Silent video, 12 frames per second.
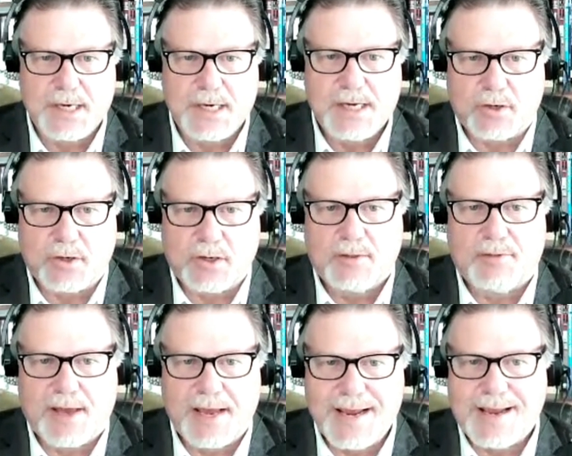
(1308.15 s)
So
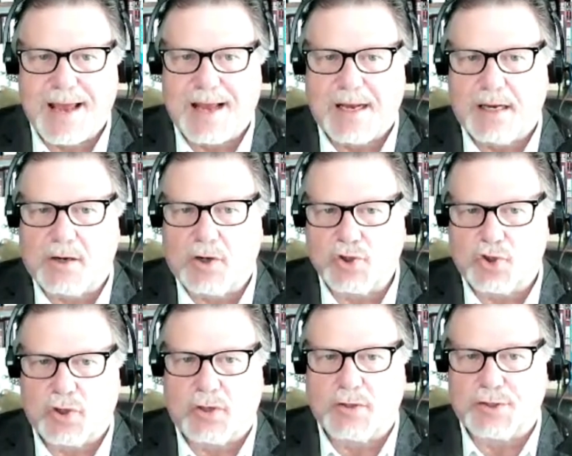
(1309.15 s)
they
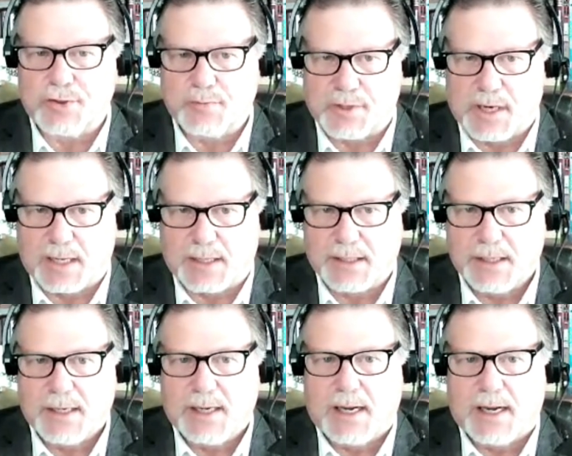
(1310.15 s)
control the subject,
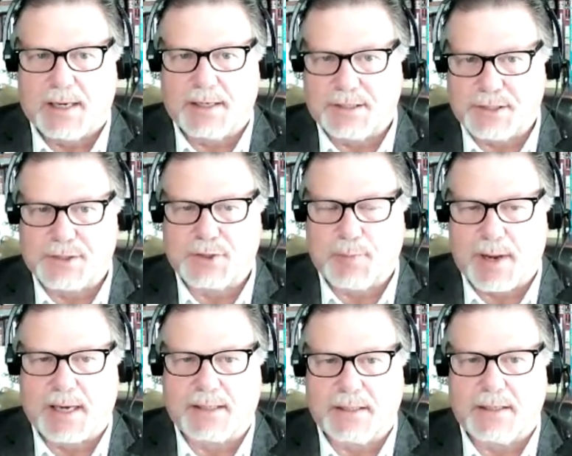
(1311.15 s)
and I
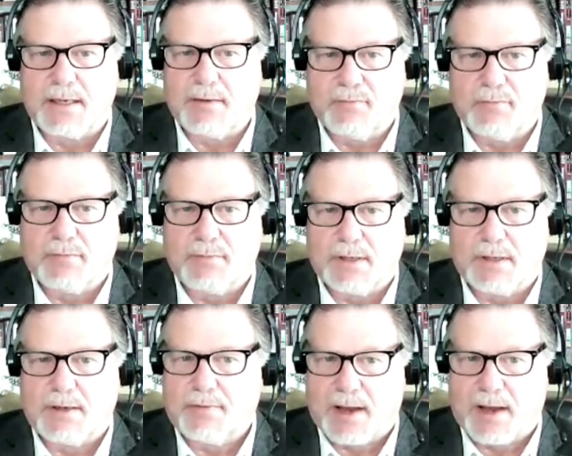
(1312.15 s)
suspect that even
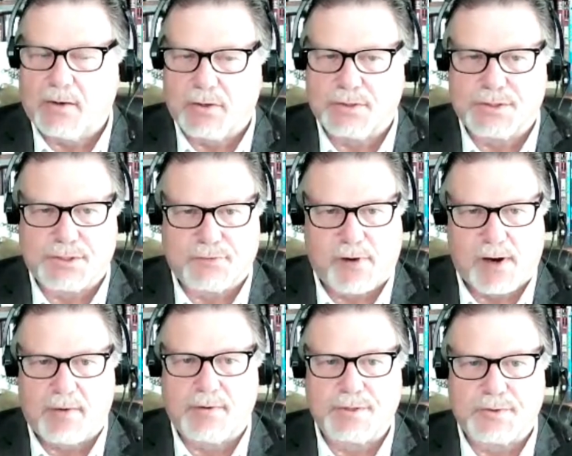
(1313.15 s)
that goes as
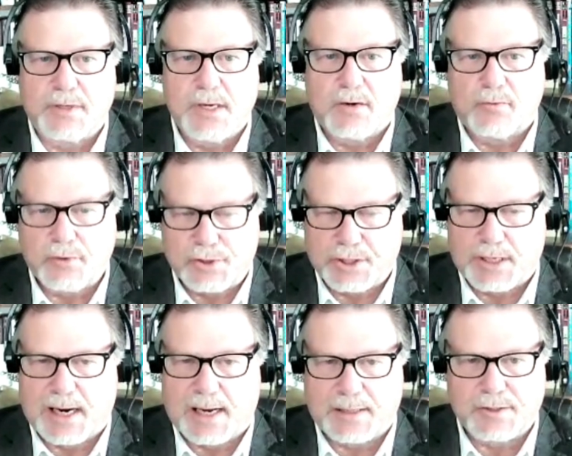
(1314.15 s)
far as
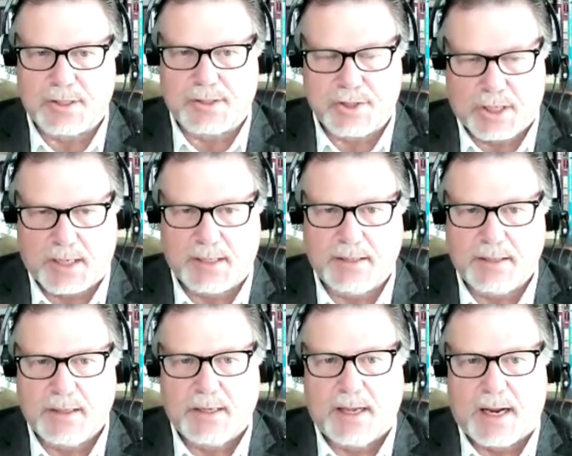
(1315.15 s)
Russia and
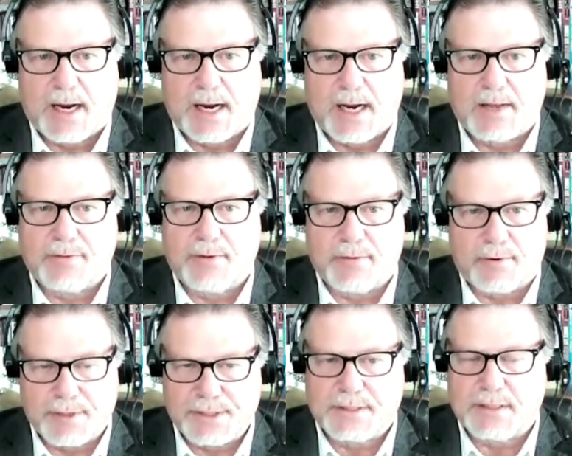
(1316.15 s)
China, that
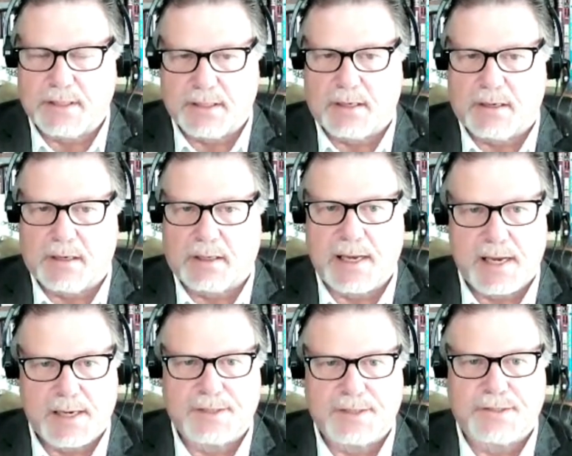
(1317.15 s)
there is a
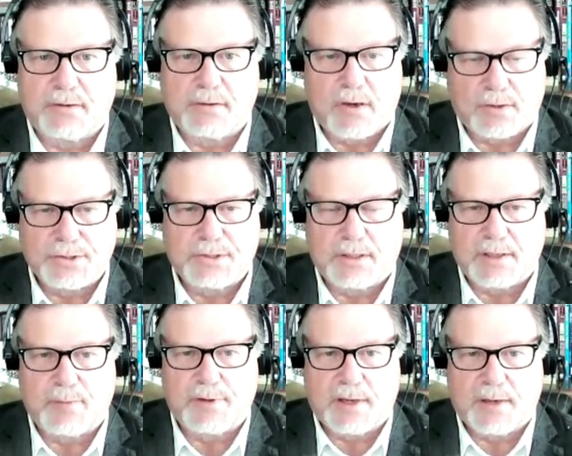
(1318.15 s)
liaison
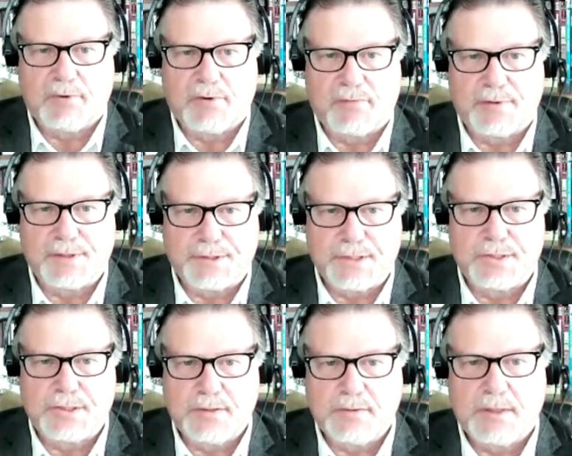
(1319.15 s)
constantly with them over this
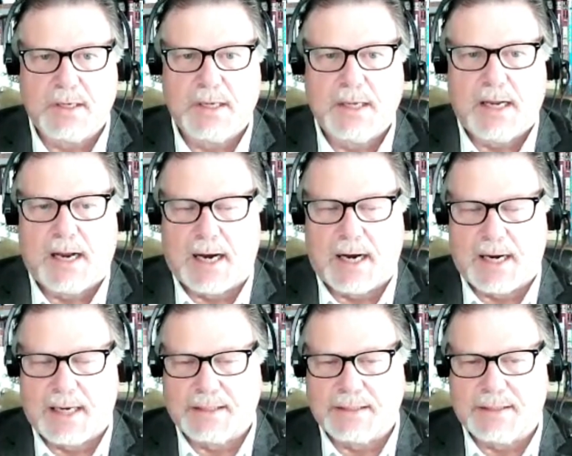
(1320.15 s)
issue,
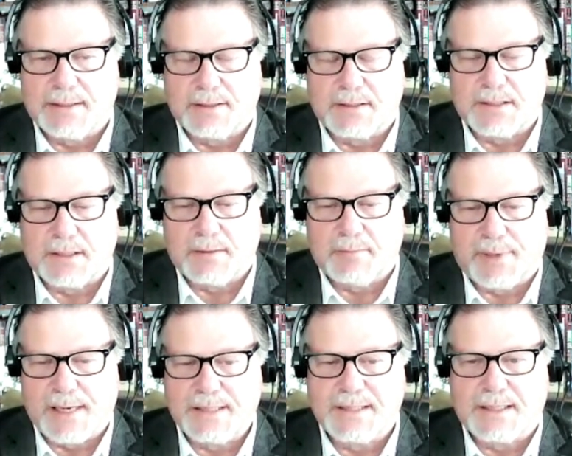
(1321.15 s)
and that
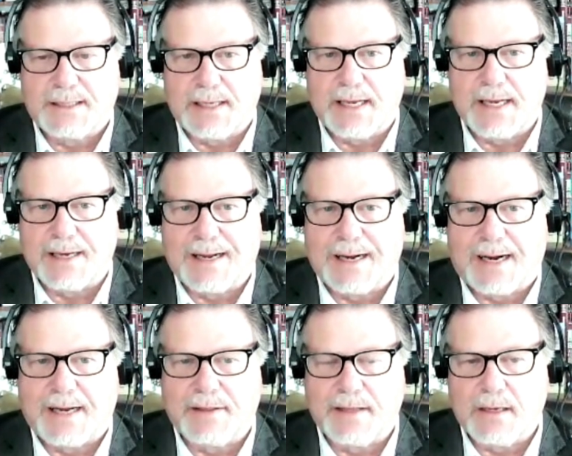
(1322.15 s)
basically
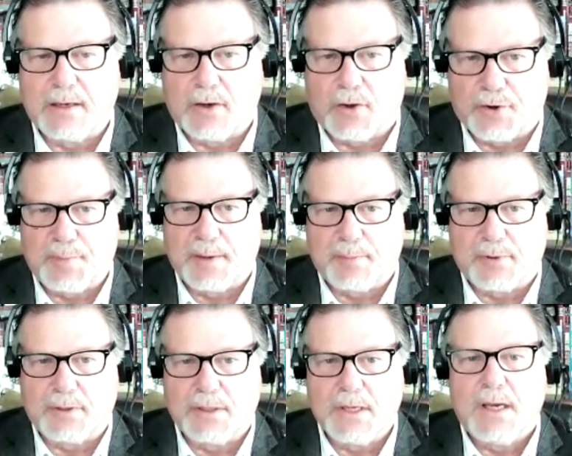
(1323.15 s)
I think a of
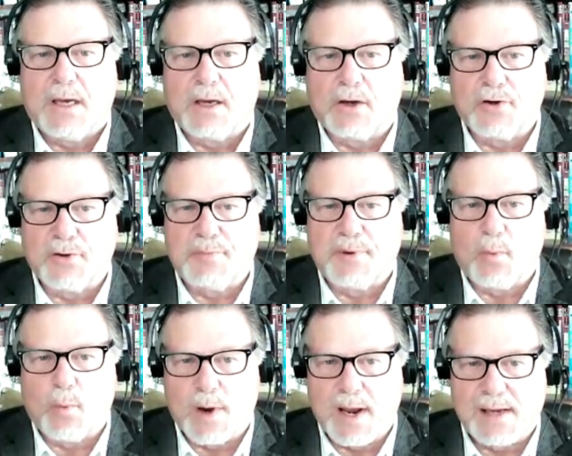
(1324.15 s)
people are going to
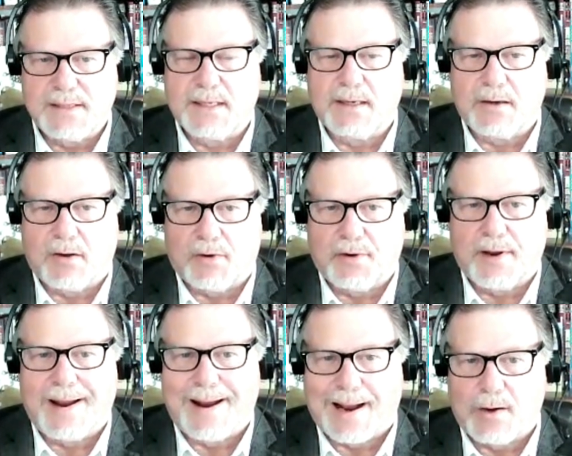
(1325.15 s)
be waiting
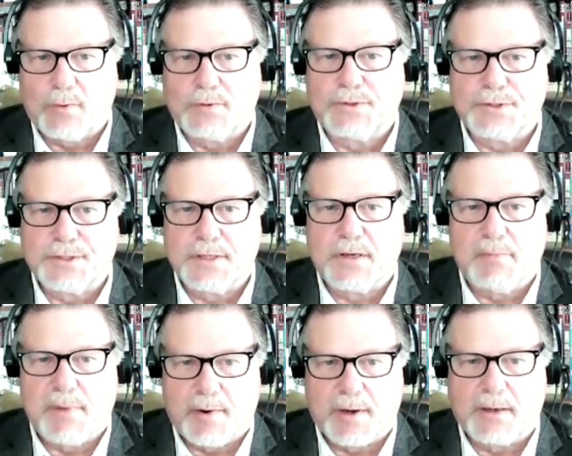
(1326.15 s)
on how does the
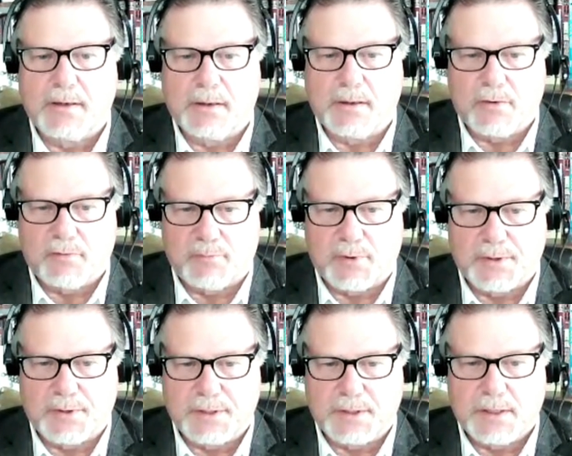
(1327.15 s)
American
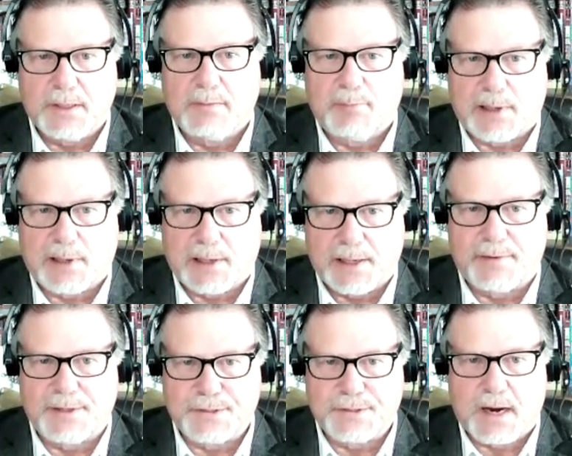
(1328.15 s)
government play
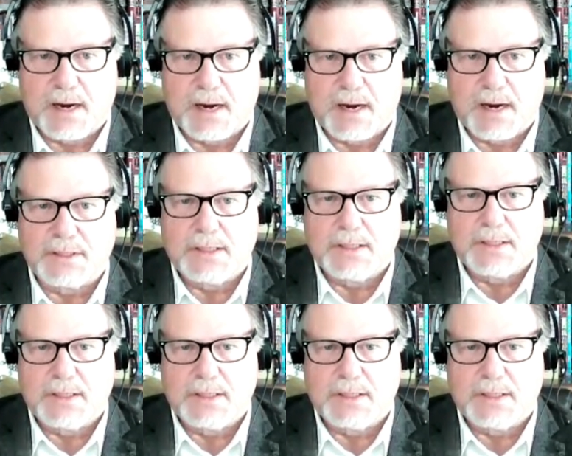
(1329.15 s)
this out